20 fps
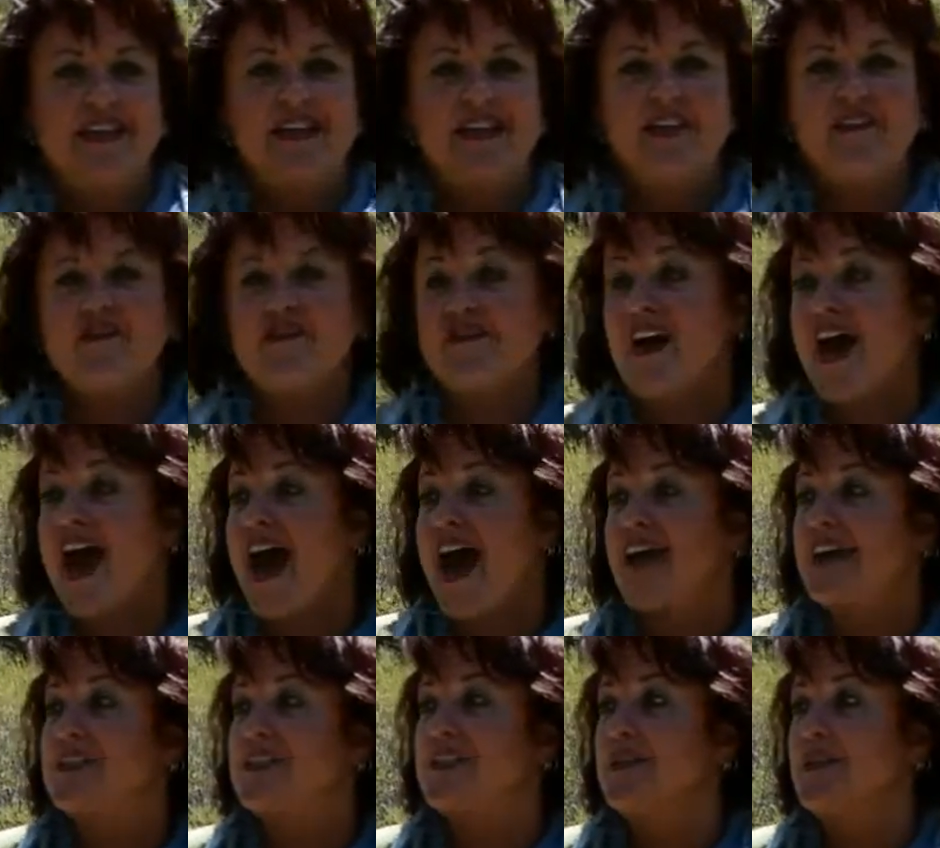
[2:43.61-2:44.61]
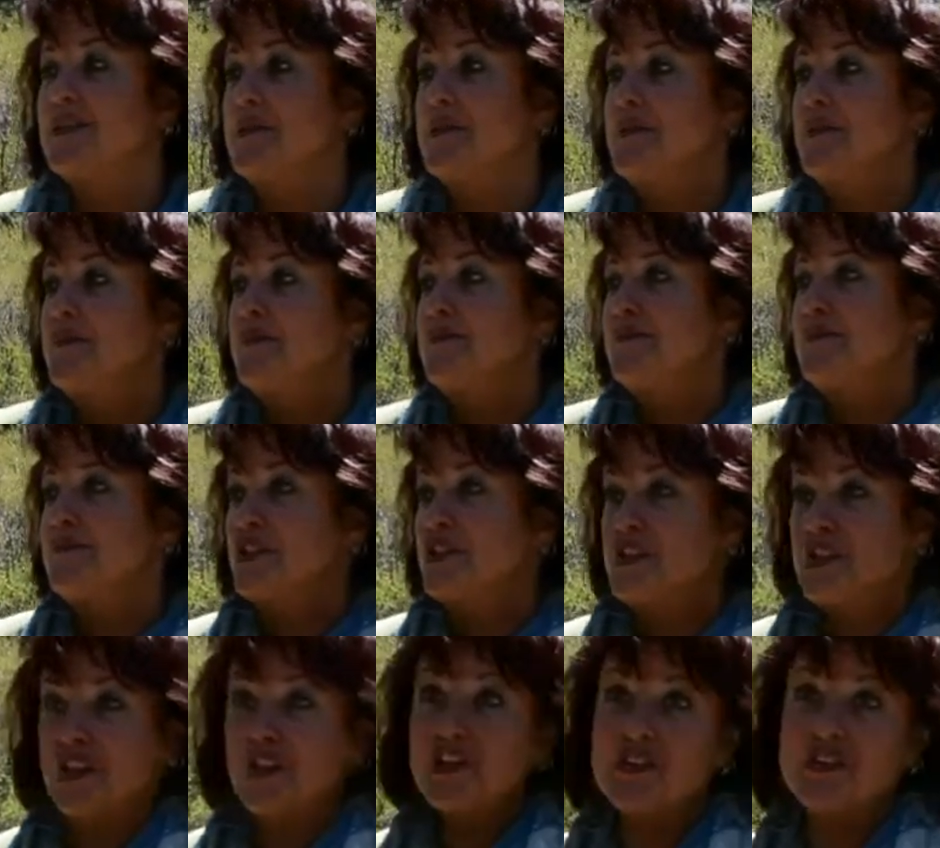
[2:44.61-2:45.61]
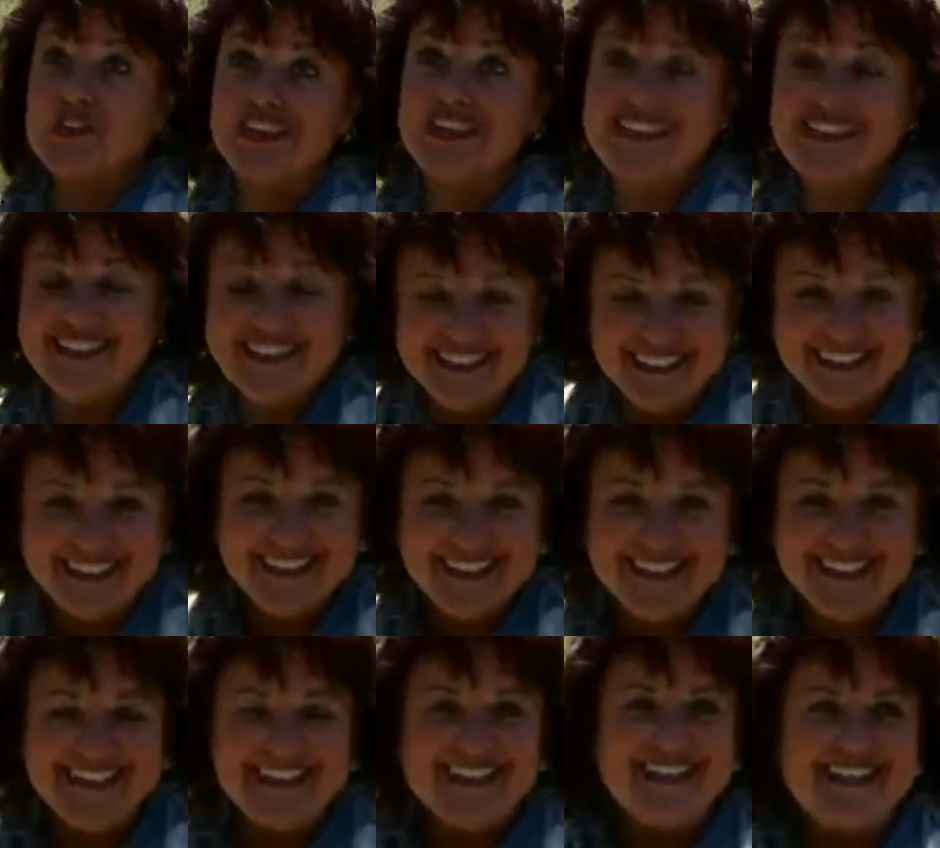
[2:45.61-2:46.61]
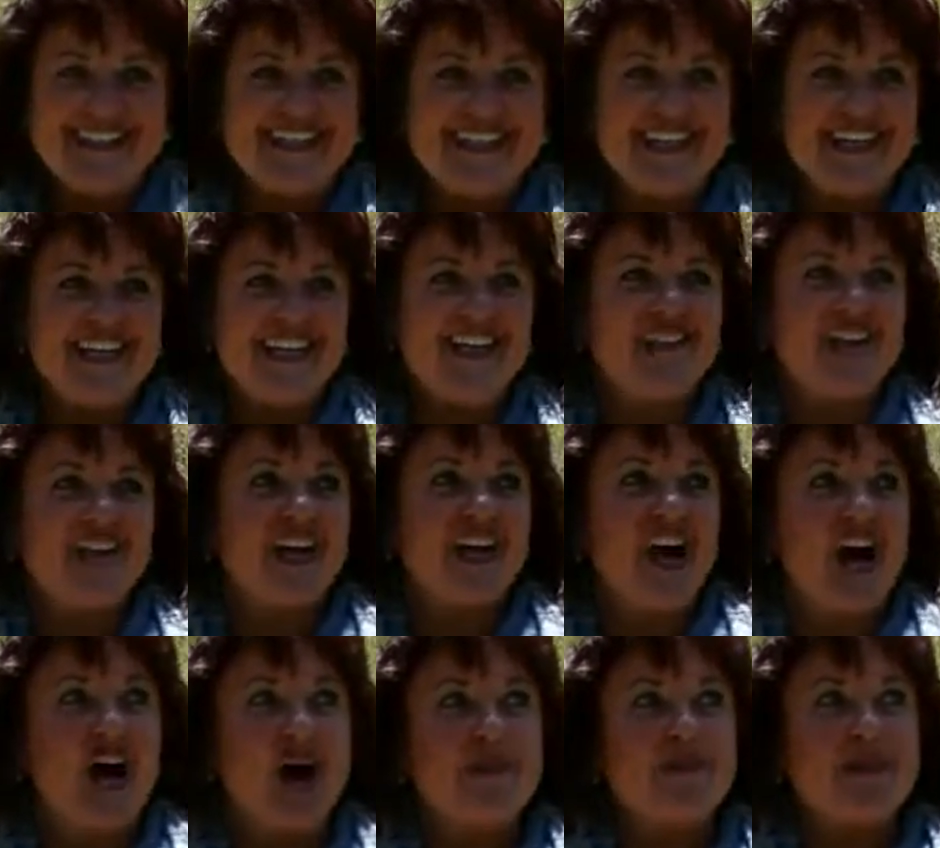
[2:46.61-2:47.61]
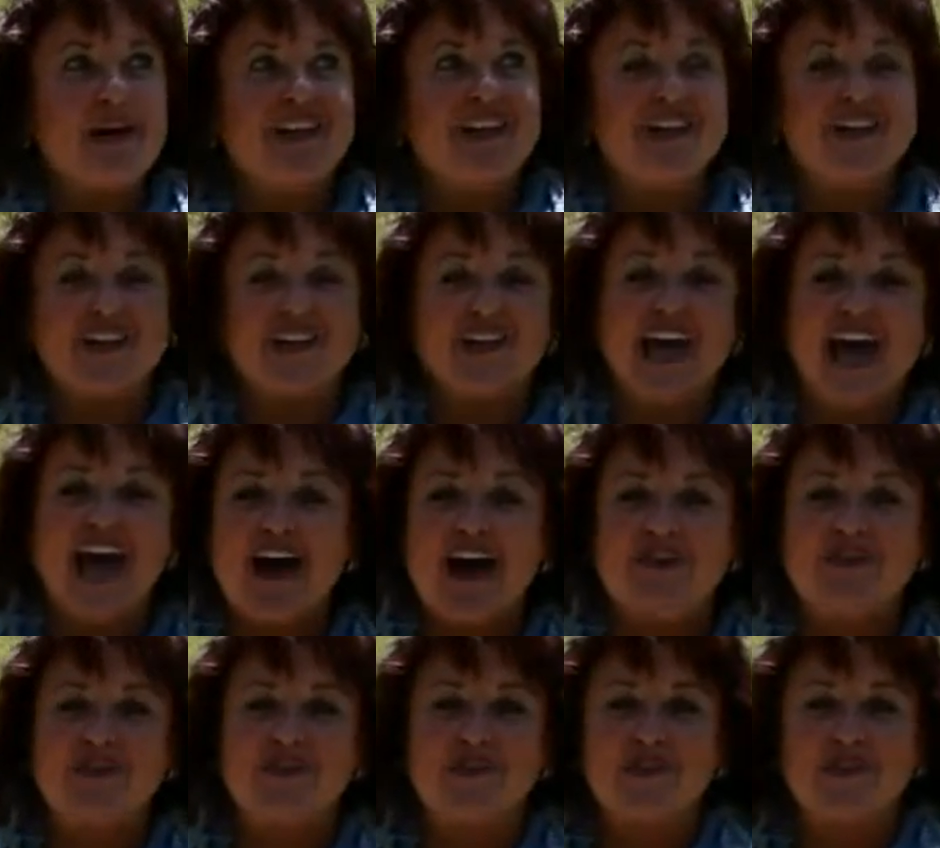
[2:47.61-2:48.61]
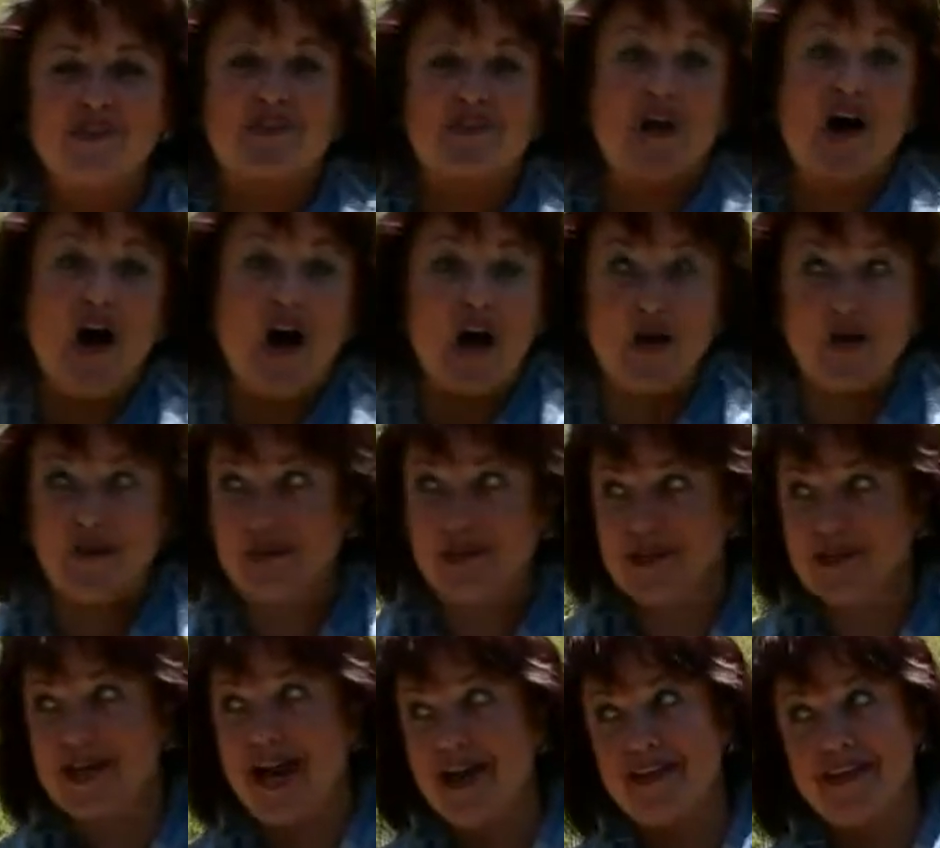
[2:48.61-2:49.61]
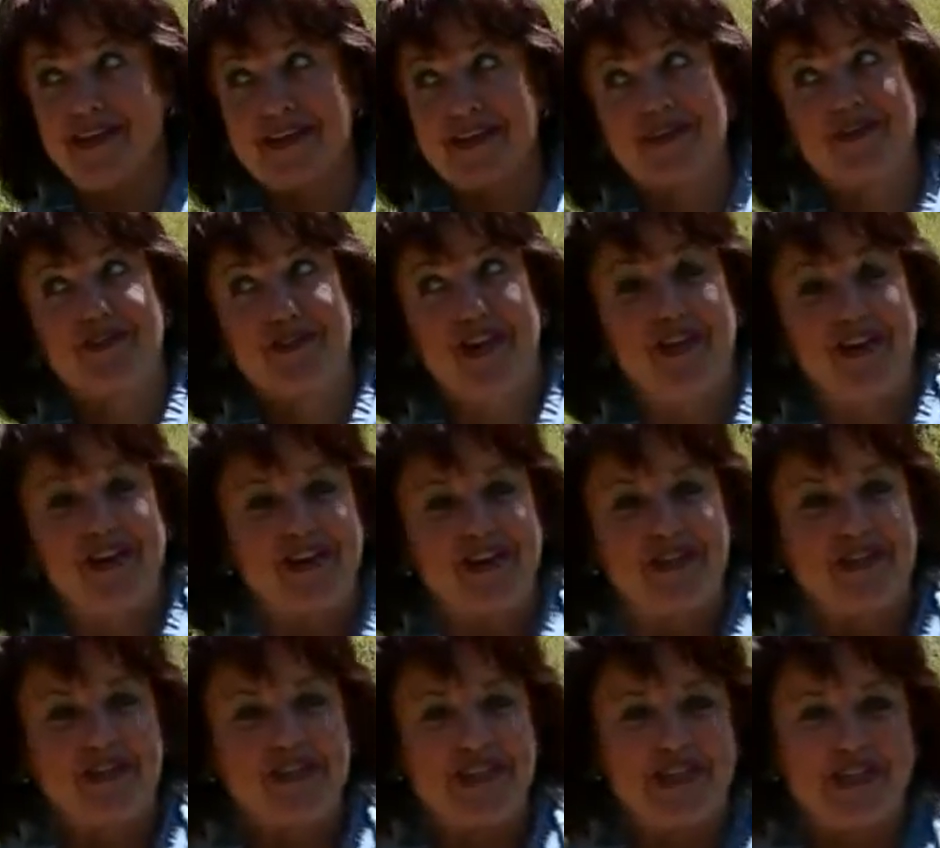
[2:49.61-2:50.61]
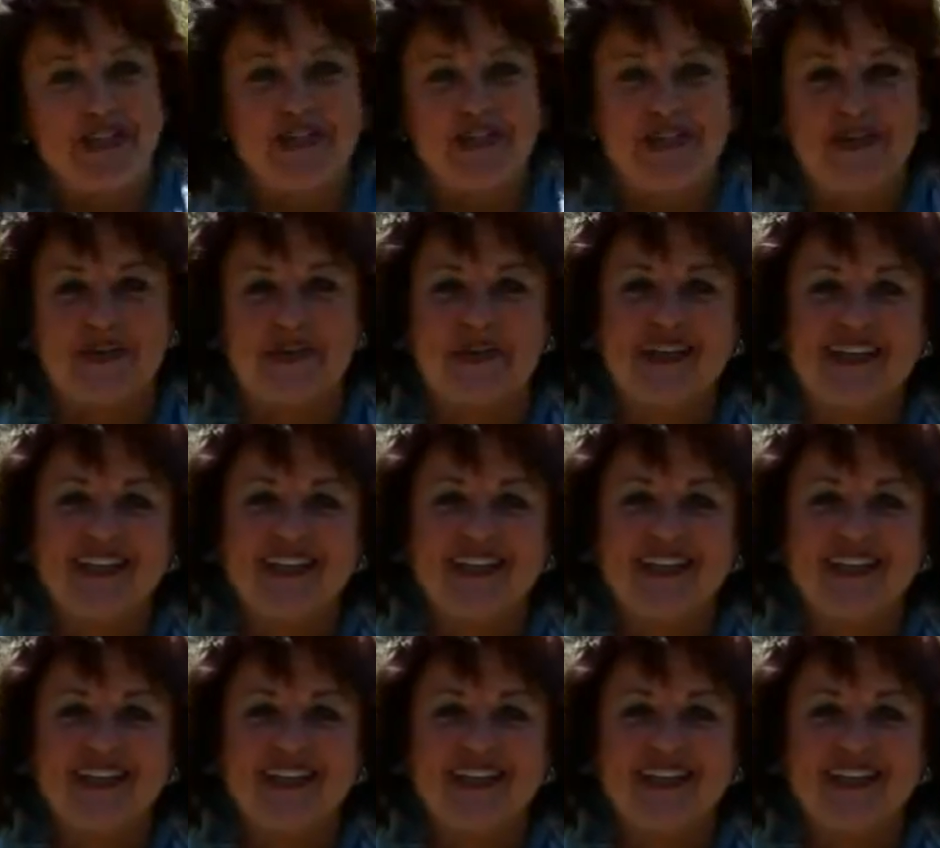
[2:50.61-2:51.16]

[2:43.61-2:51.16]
In fact, children didn't even come until after the fall, which I think is very interesting too.